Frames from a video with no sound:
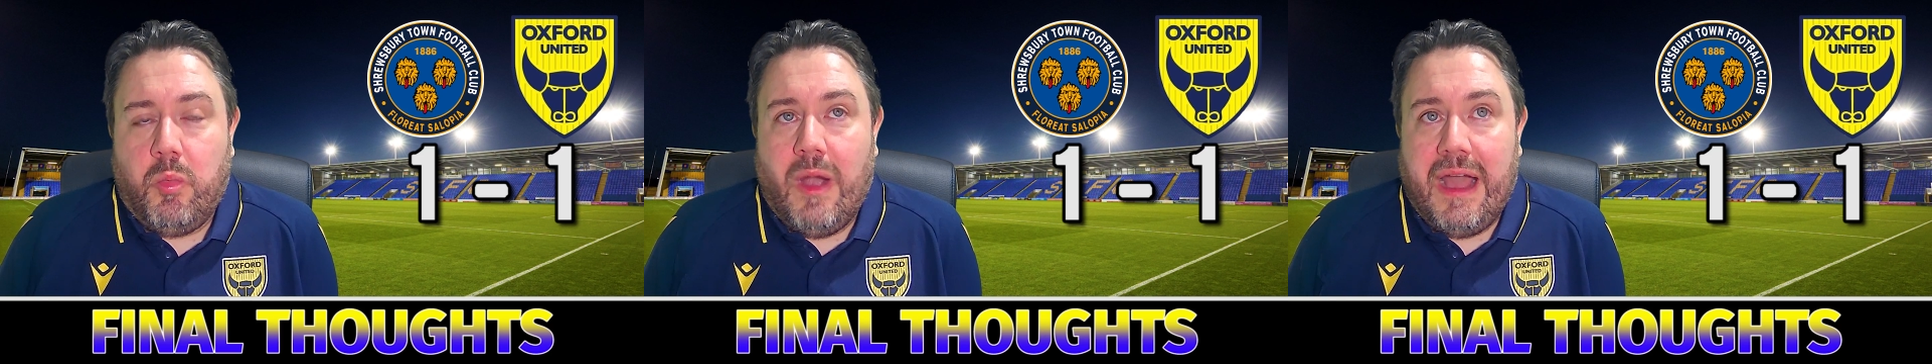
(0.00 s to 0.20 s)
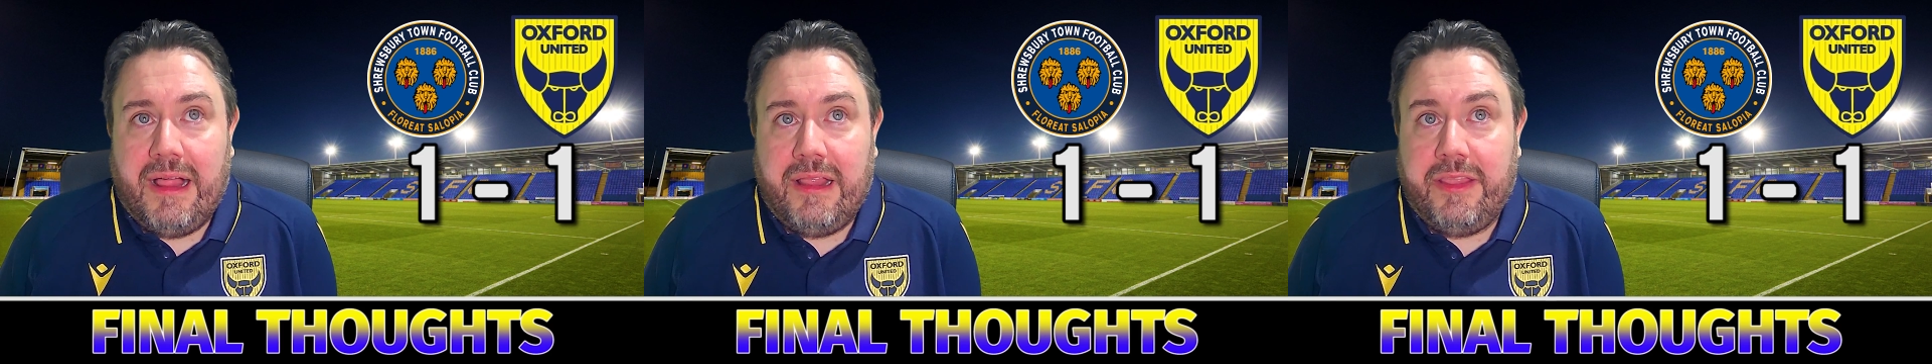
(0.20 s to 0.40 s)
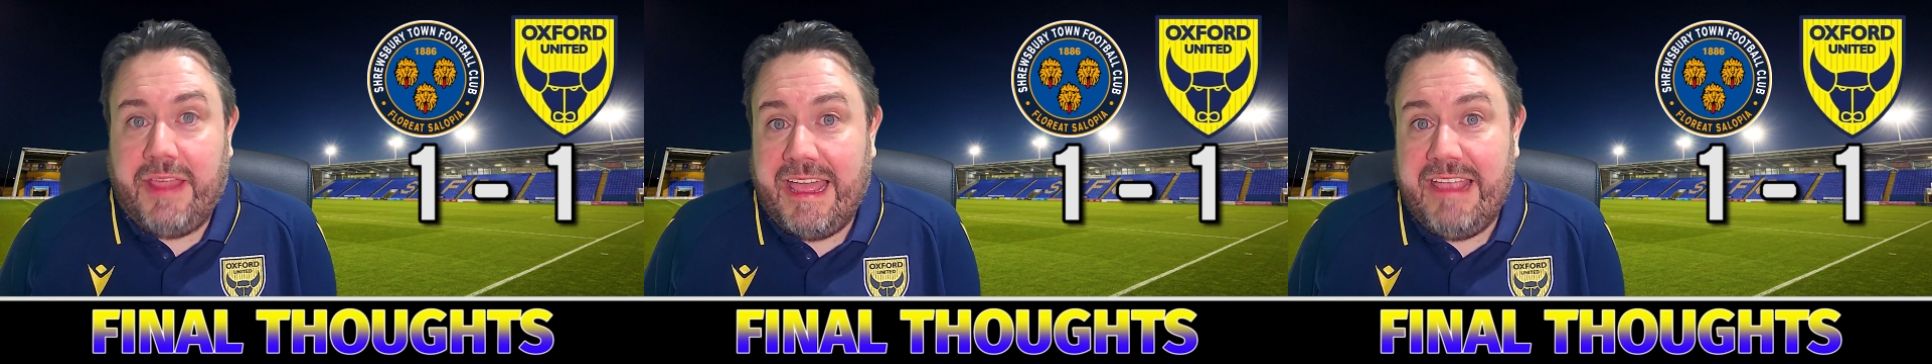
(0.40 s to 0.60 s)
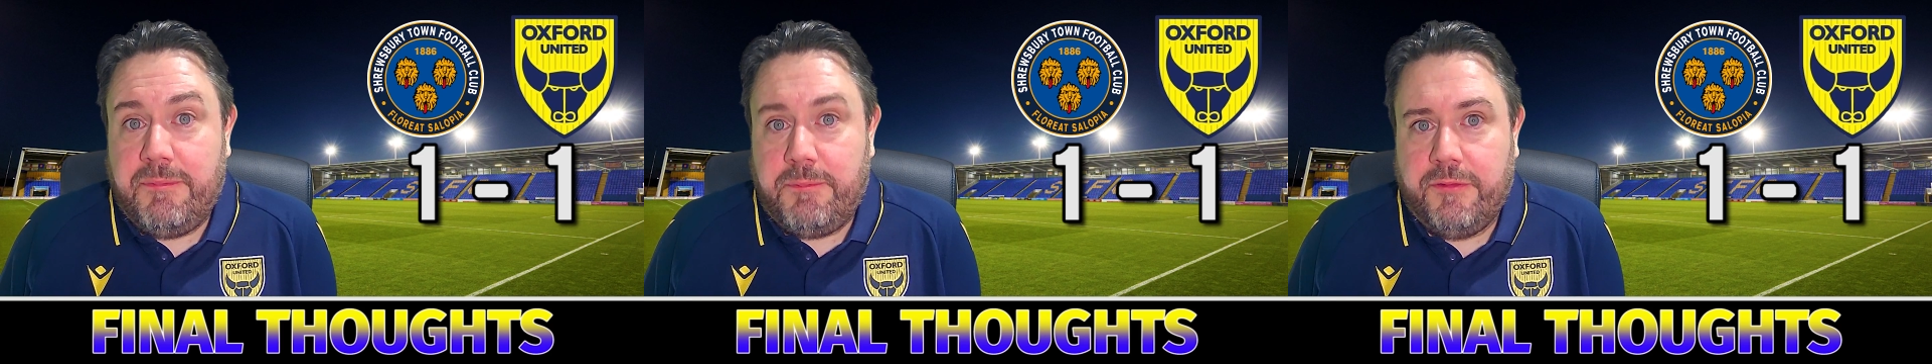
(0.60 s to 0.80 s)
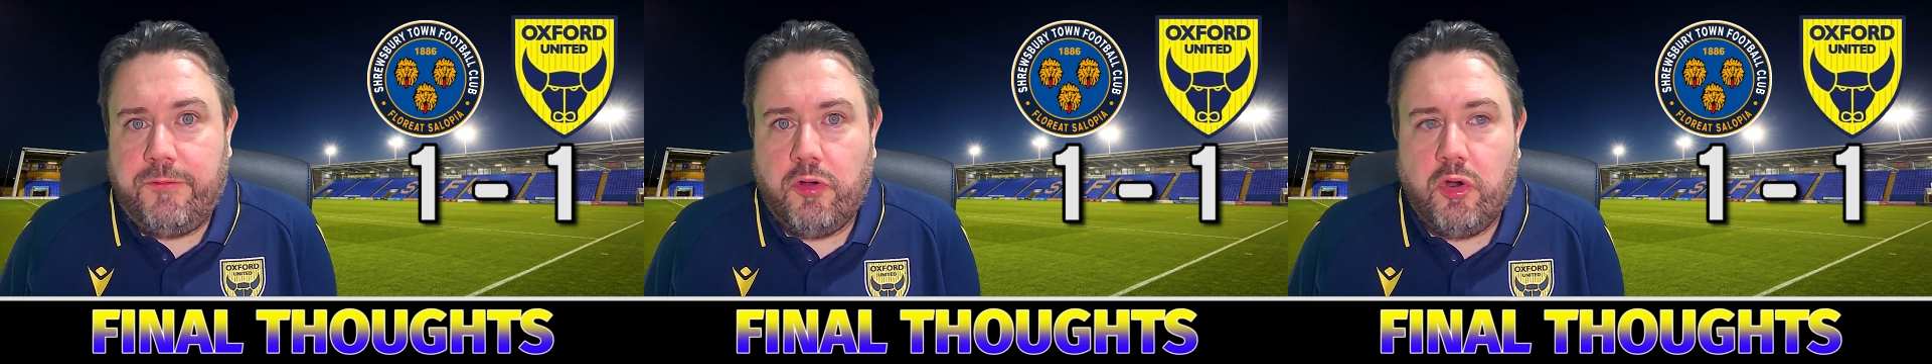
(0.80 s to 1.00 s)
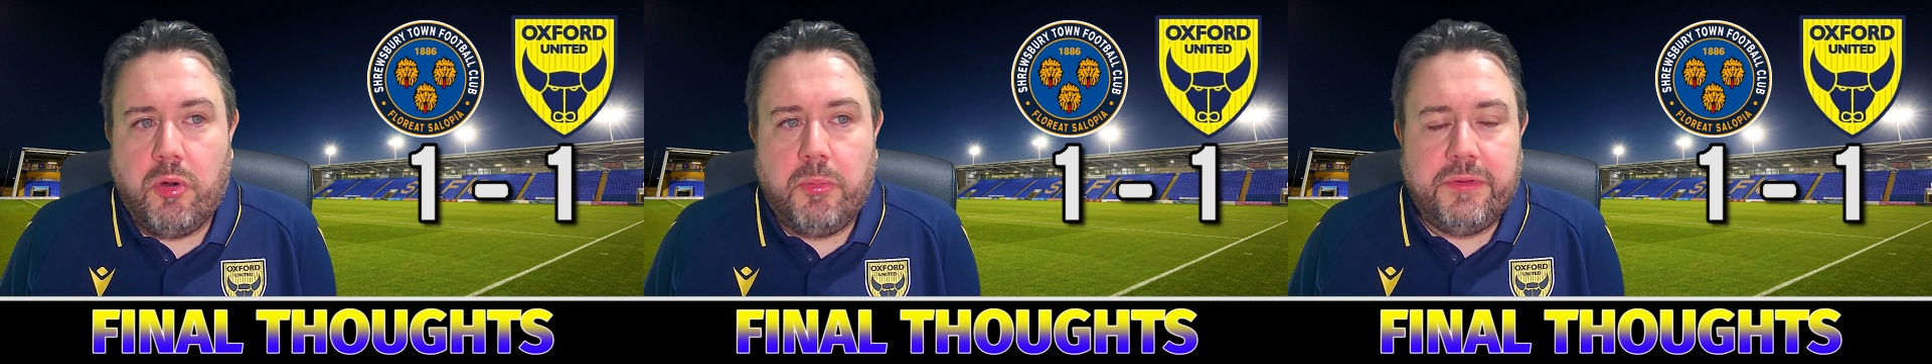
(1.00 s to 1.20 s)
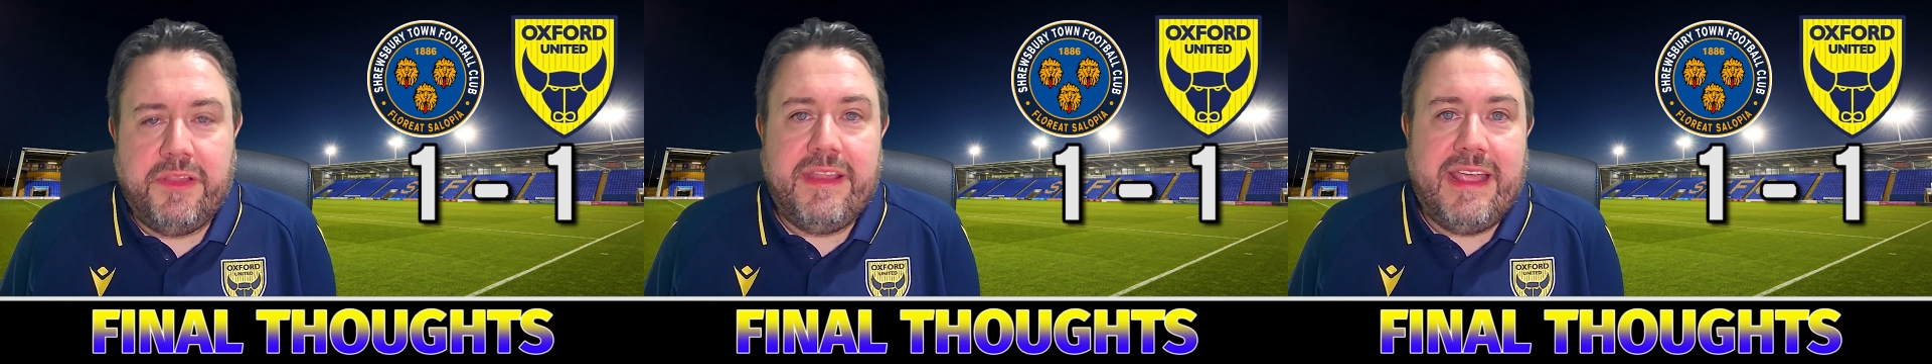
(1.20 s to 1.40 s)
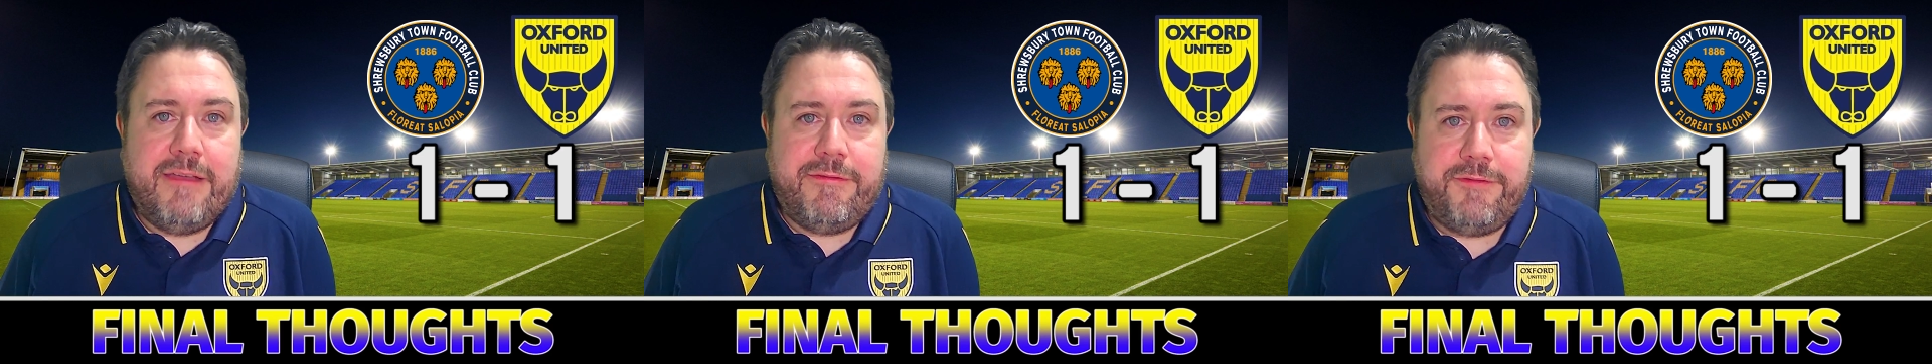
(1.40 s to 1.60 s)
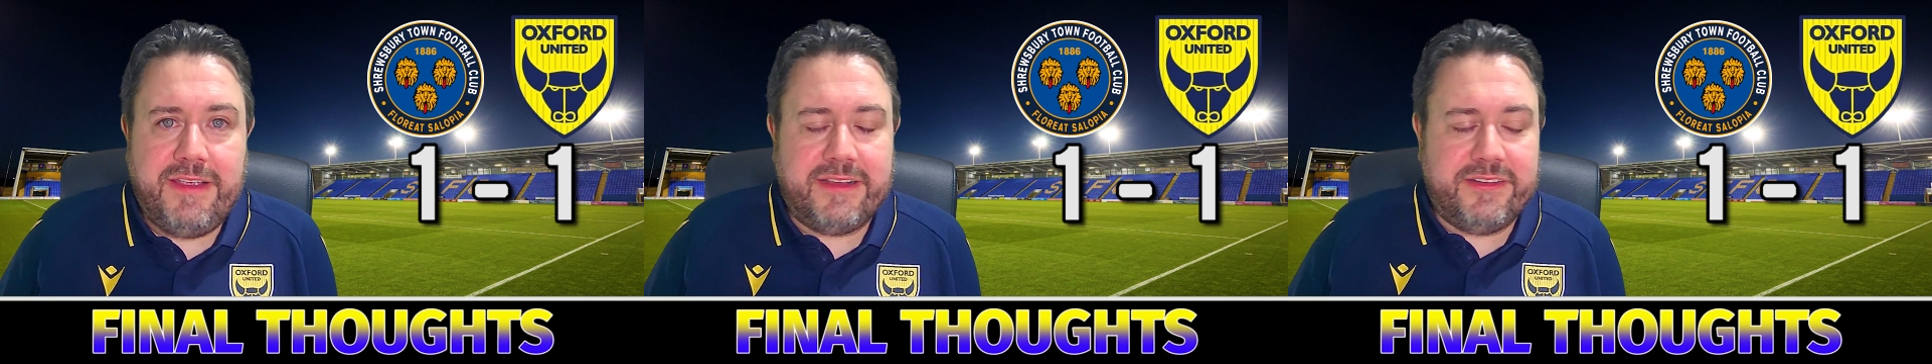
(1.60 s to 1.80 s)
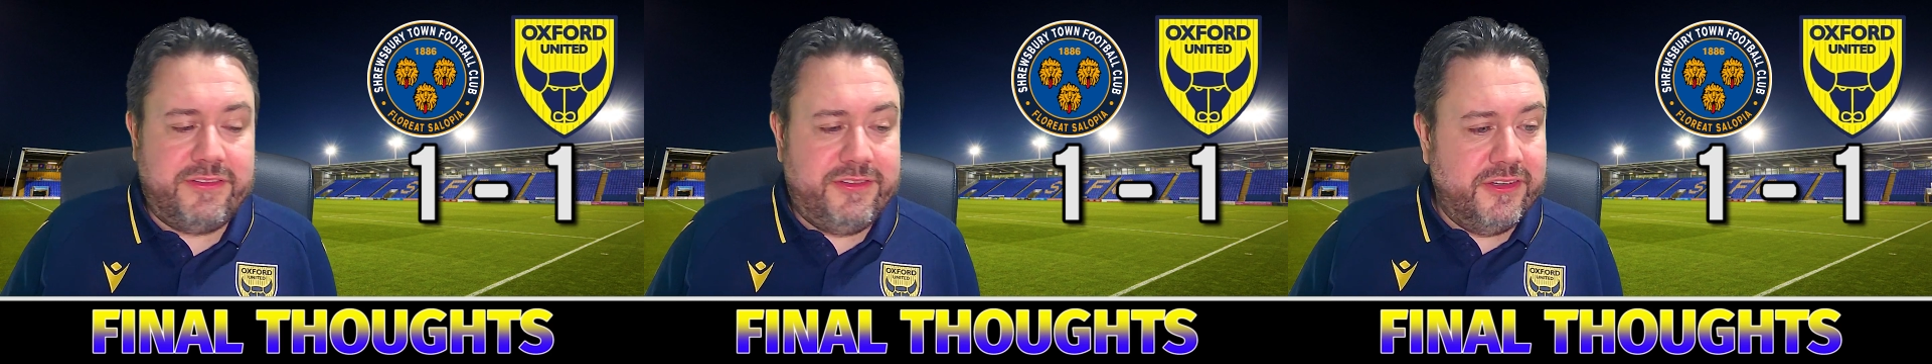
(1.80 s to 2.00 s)
well they performed and their
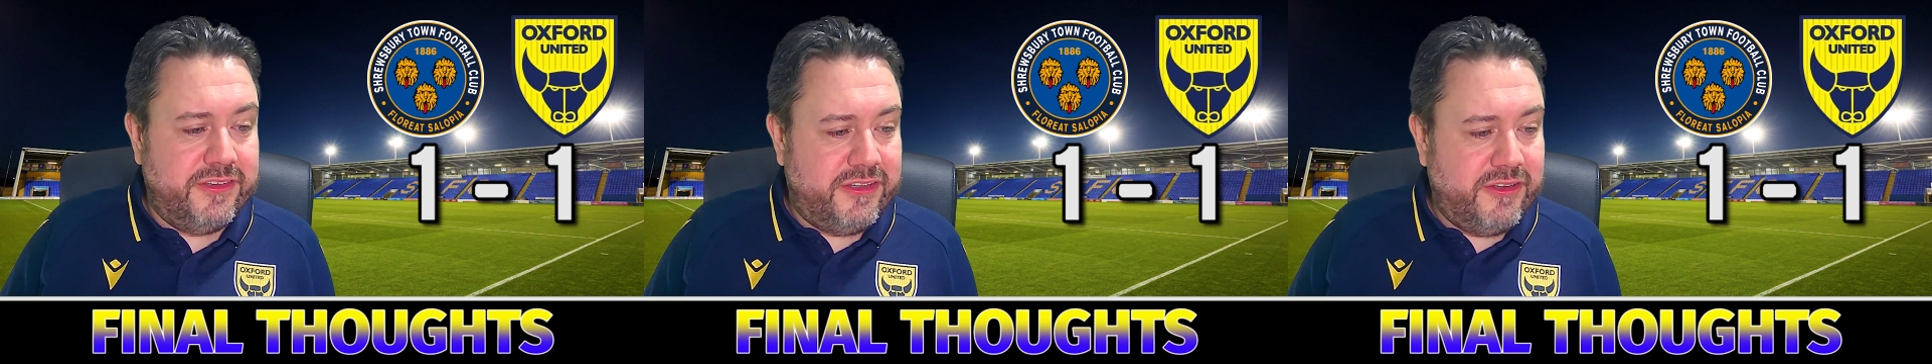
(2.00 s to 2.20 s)
fixtures,